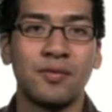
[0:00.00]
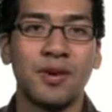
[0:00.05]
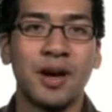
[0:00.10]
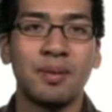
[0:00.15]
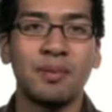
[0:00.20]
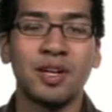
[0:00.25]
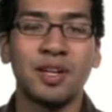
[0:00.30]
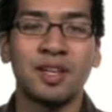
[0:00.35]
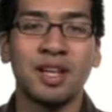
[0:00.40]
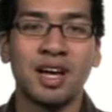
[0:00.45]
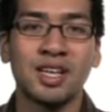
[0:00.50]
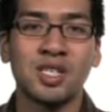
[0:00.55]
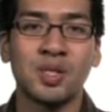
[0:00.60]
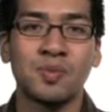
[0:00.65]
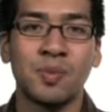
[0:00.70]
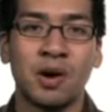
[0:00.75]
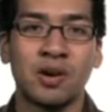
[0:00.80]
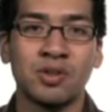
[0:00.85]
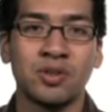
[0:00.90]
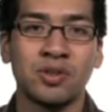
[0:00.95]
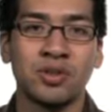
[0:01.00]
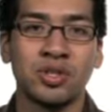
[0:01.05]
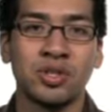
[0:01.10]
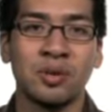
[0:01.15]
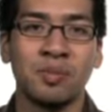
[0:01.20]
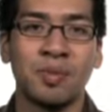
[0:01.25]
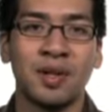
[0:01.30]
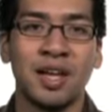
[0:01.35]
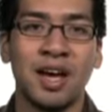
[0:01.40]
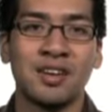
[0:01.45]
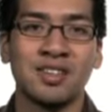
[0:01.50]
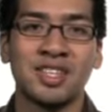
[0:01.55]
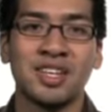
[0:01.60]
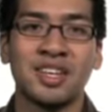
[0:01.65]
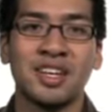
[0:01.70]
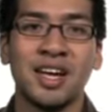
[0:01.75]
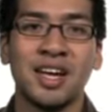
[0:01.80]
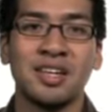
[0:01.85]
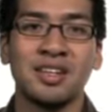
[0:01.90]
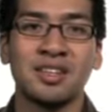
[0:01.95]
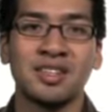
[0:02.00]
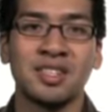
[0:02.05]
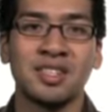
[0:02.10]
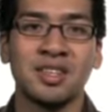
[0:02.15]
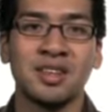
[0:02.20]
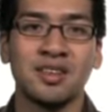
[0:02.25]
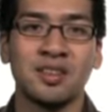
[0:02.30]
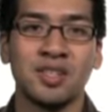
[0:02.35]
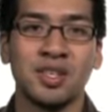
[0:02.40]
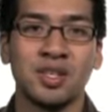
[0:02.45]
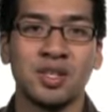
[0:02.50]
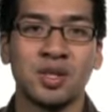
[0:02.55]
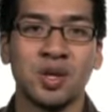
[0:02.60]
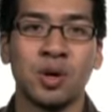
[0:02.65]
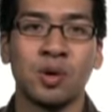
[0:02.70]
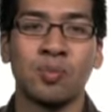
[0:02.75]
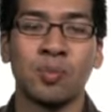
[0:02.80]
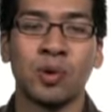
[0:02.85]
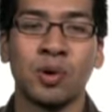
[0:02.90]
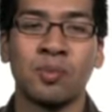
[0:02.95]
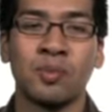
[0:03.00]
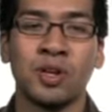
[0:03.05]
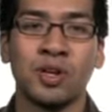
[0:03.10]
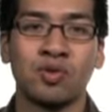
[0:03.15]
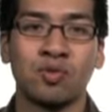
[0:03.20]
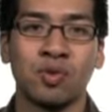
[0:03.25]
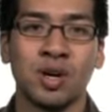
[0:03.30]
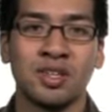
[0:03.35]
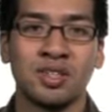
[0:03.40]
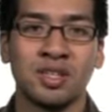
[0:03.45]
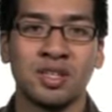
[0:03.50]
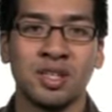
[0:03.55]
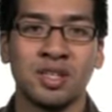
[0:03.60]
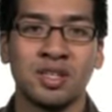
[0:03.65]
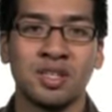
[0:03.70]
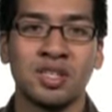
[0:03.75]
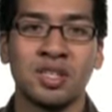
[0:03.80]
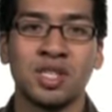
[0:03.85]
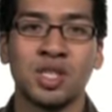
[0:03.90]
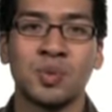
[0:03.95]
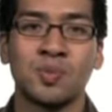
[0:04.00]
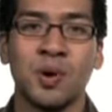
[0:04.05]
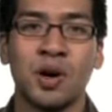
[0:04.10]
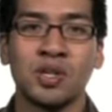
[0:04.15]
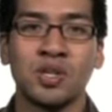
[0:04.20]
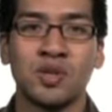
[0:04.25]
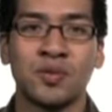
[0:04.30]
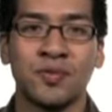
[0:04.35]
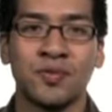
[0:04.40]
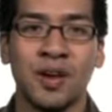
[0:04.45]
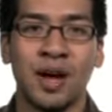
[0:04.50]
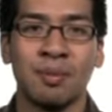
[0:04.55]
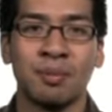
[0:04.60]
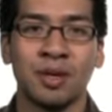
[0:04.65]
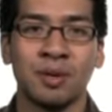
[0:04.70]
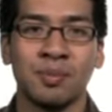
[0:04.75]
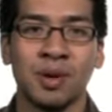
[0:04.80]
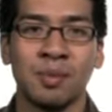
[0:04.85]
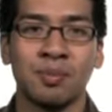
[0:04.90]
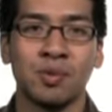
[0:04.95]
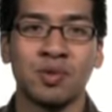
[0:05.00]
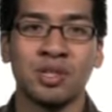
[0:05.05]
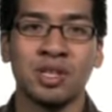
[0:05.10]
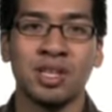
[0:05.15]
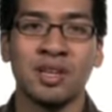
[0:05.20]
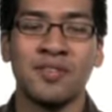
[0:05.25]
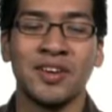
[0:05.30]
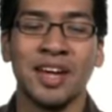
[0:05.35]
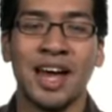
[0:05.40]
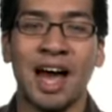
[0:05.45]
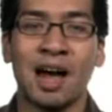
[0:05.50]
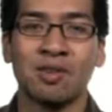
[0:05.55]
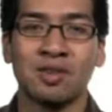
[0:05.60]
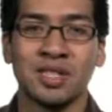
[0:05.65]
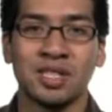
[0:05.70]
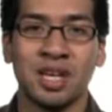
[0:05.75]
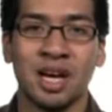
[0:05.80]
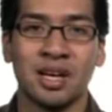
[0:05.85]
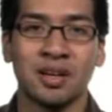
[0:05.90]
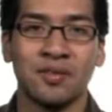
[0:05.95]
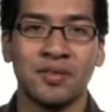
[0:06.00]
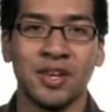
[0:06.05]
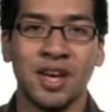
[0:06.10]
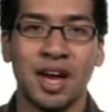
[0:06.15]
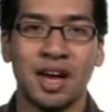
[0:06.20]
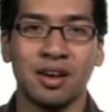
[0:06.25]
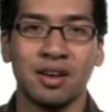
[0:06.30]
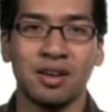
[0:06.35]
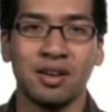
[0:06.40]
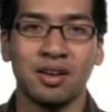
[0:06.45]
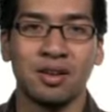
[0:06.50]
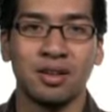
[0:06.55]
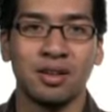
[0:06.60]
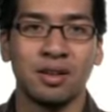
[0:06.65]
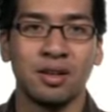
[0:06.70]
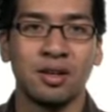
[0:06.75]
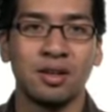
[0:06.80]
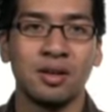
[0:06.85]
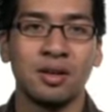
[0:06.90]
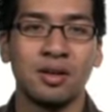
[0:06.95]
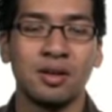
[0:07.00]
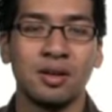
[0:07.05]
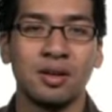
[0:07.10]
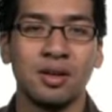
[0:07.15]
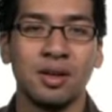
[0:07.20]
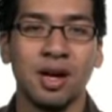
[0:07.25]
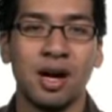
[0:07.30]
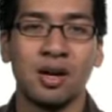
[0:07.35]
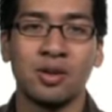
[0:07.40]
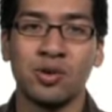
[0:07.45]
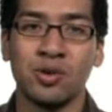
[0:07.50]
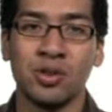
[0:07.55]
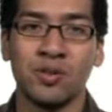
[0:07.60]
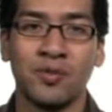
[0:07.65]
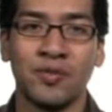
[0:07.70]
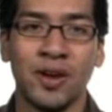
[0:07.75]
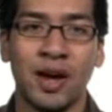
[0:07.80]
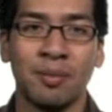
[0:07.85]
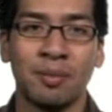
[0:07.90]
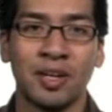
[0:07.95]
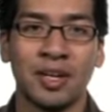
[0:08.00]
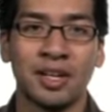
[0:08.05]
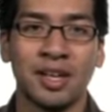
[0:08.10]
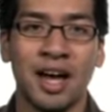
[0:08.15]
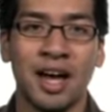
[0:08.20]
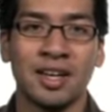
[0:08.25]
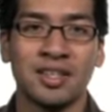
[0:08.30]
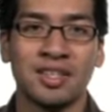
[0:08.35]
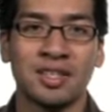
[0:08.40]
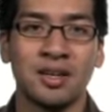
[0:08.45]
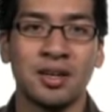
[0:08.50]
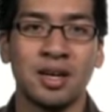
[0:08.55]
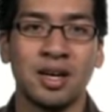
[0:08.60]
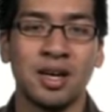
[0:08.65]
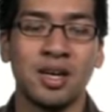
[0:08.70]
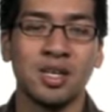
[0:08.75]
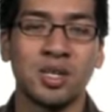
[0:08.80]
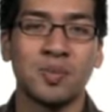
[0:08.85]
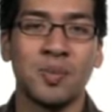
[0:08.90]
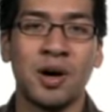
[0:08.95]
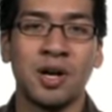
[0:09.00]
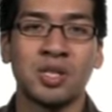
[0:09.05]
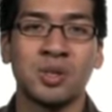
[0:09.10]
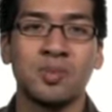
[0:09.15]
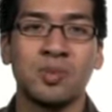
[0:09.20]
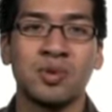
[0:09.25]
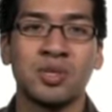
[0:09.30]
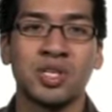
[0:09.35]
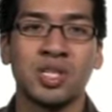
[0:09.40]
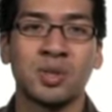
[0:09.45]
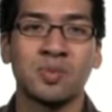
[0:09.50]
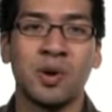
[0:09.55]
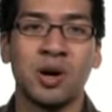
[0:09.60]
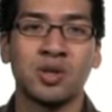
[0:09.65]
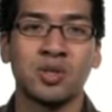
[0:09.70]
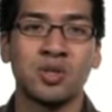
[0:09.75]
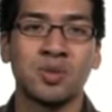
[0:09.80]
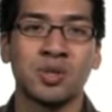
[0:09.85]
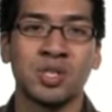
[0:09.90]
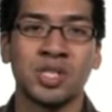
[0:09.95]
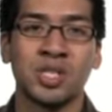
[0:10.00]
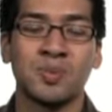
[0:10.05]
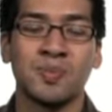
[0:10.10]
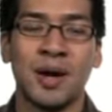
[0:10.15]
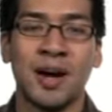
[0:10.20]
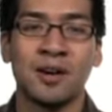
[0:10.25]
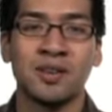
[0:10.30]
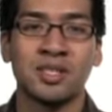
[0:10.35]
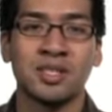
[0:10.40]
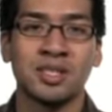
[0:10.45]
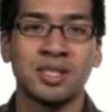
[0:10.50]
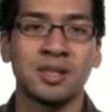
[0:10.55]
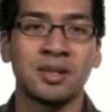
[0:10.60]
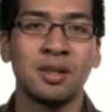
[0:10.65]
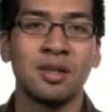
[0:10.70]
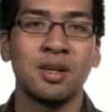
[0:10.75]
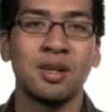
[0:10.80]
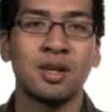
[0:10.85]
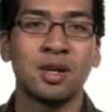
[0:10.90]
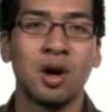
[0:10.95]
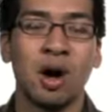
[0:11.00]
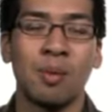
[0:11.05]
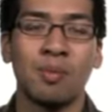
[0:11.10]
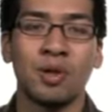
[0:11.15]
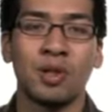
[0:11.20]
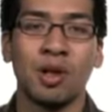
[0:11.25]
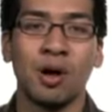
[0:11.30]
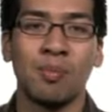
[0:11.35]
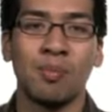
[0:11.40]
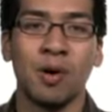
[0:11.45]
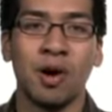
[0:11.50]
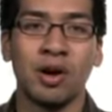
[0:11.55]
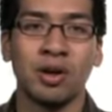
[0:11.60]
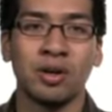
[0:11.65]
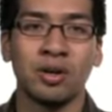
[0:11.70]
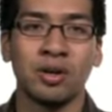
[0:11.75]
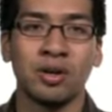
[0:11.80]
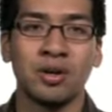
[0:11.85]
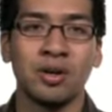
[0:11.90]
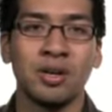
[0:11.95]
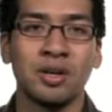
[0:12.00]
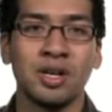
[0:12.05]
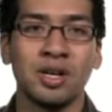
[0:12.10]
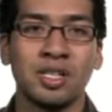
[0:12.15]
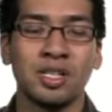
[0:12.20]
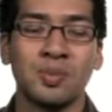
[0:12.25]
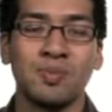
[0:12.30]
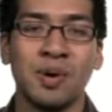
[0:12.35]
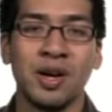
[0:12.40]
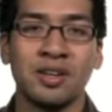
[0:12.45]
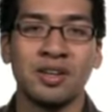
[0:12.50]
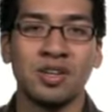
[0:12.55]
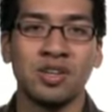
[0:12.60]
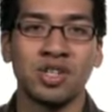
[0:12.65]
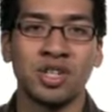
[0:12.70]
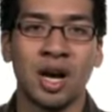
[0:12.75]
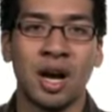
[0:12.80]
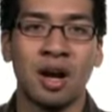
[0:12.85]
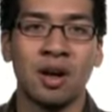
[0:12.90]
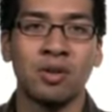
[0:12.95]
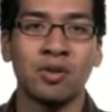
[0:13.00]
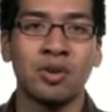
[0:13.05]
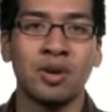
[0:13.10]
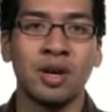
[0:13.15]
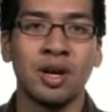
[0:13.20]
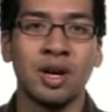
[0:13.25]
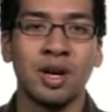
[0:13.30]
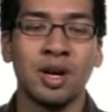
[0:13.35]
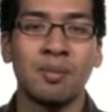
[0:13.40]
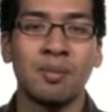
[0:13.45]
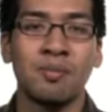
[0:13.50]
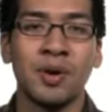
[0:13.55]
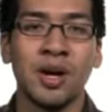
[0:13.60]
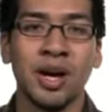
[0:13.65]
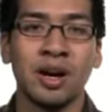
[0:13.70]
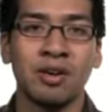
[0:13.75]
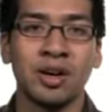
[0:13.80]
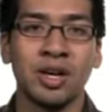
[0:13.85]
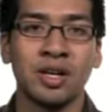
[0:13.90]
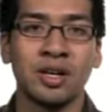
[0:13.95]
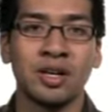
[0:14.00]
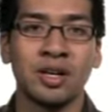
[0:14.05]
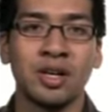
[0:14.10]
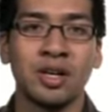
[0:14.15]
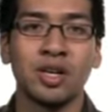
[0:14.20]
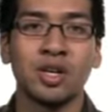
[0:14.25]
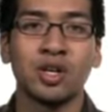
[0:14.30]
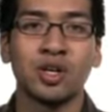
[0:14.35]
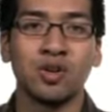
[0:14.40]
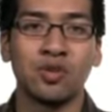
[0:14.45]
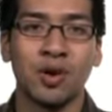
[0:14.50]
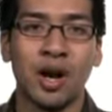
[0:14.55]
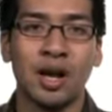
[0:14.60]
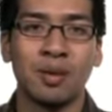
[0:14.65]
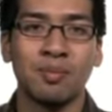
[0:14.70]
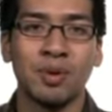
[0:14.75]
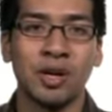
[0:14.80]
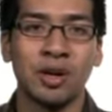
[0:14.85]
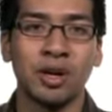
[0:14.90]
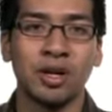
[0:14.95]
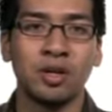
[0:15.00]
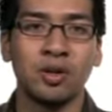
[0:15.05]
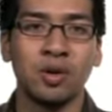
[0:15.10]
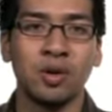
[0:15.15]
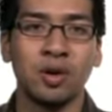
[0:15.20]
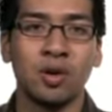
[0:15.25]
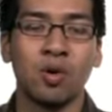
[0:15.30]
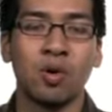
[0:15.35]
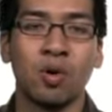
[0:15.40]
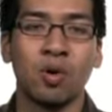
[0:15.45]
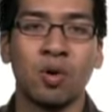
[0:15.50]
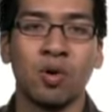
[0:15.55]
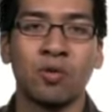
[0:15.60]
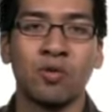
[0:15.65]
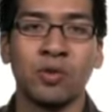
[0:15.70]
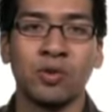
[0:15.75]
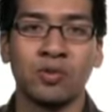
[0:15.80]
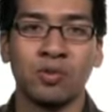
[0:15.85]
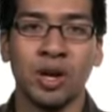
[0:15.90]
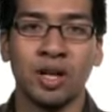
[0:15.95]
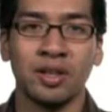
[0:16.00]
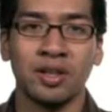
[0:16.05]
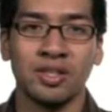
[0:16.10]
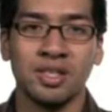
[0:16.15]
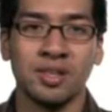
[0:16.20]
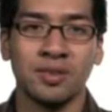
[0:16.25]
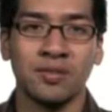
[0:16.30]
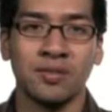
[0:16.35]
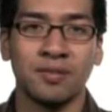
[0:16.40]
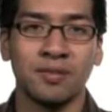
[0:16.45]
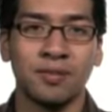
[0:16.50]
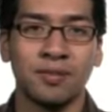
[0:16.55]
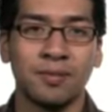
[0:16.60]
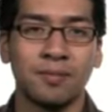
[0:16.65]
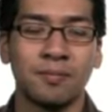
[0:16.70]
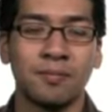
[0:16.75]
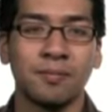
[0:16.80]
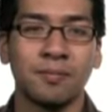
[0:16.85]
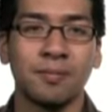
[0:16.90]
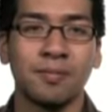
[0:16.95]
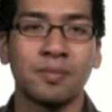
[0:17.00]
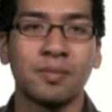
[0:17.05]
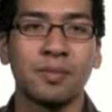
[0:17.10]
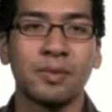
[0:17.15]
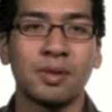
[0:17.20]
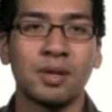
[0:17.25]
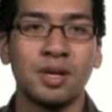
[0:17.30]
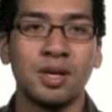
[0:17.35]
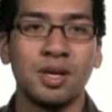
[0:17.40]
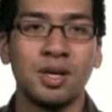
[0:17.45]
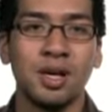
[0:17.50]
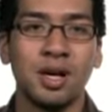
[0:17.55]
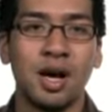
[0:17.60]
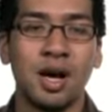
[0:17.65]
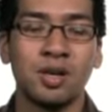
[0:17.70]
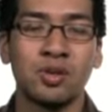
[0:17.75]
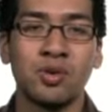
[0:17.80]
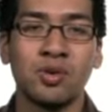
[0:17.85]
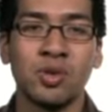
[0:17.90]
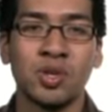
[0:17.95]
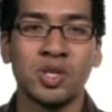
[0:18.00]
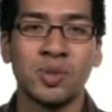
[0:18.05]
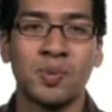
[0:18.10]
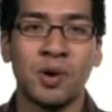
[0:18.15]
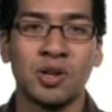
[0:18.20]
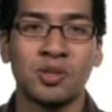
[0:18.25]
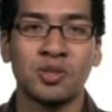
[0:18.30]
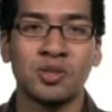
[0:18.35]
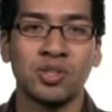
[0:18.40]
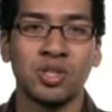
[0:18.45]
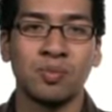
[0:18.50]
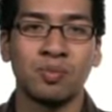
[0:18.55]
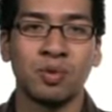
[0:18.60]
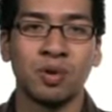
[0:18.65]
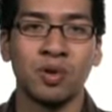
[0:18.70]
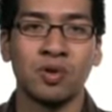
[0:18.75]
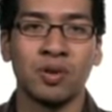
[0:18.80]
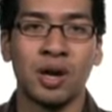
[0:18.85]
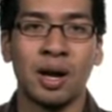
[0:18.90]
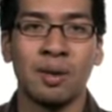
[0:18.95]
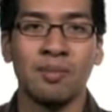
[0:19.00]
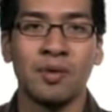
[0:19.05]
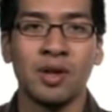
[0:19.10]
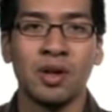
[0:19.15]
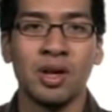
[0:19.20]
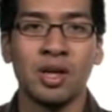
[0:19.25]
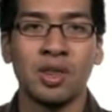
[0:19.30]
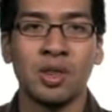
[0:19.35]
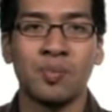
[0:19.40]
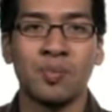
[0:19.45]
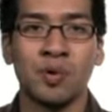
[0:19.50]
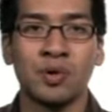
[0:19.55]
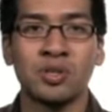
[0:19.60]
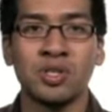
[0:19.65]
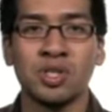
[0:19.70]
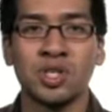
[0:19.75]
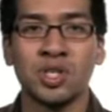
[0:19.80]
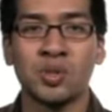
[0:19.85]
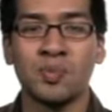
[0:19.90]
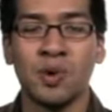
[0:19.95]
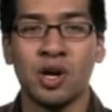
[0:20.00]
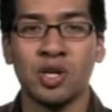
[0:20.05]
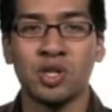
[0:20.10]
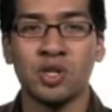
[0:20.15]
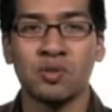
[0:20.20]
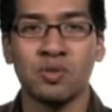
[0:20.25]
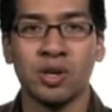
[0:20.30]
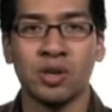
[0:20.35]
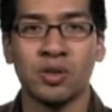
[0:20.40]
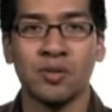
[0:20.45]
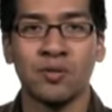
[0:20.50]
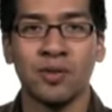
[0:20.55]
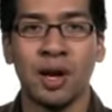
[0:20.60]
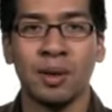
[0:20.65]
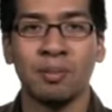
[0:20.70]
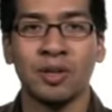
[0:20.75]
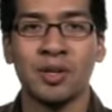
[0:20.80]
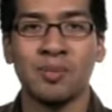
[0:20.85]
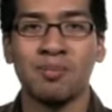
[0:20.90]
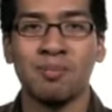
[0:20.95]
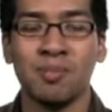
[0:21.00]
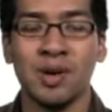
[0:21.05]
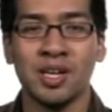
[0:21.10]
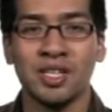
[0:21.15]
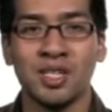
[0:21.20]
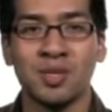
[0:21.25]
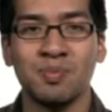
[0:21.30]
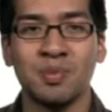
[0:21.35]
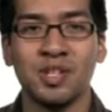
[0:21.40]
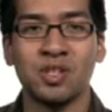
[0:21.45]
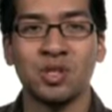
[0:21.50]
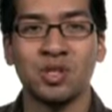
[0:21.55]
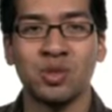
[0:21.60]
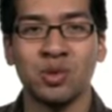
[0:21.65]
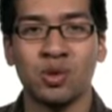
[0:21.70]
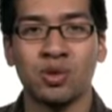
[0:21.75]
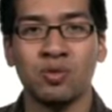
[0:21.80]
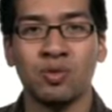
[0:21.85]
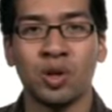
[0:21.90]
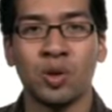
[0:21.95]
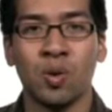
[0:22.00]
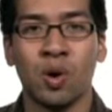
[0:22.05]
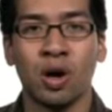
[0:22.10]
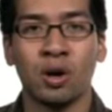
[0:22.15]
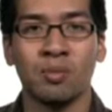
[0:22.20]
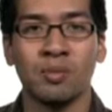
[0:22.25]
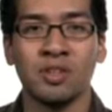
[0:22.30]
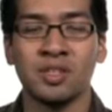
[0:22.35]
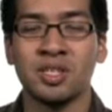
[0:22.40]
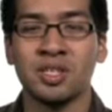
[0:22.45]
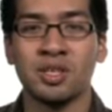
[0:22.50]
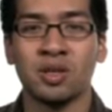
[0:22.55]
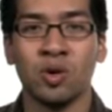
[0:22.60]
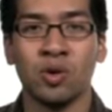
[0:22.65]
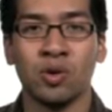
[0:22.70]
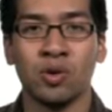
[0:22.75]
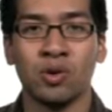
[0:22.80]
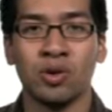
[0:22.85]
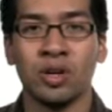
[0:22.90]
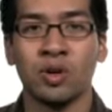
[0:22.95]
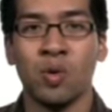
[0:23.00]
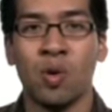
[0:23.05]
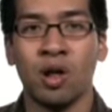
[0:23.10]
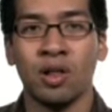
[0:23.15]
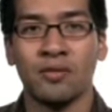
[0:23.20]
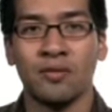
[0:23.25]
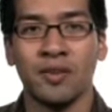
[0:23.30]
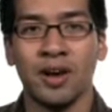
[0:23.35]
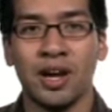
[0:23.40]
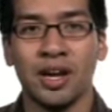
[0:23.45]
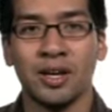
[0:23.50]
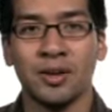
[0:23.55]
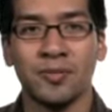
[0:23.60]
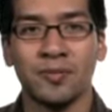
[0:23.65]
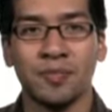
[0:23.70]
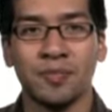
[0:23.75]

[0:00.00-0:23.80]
Family Class Sponsorship allows Canadian citizens or permanent residents to sponsor family members living outside of Canada. Under the Family Class, it is possible to sponsor a spouse, common law partner, dependent child, parent, grandparent, or orphaned relative. Under the sponsorship program, the person sponsoring their family must meet certain requirements in order to qualify.